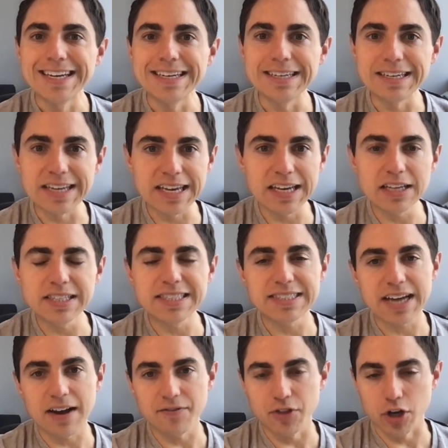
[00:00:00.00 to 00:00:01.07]
needs
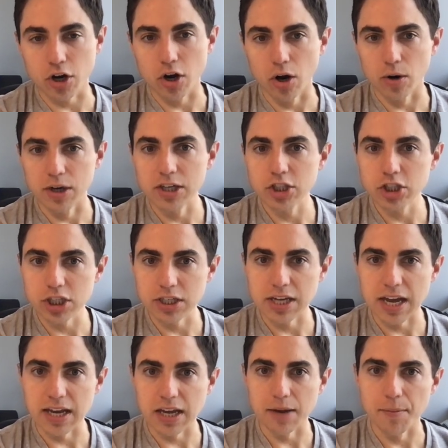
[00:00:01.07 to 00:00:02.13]
to have the courage to
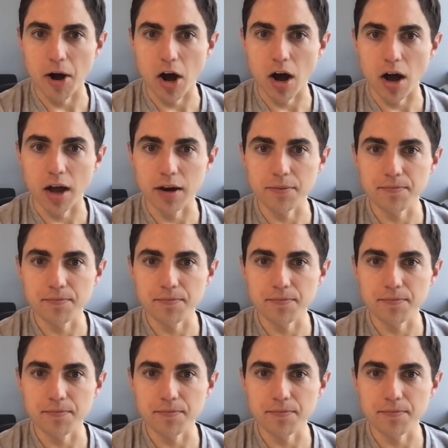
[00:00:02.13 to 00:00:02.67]
take him on.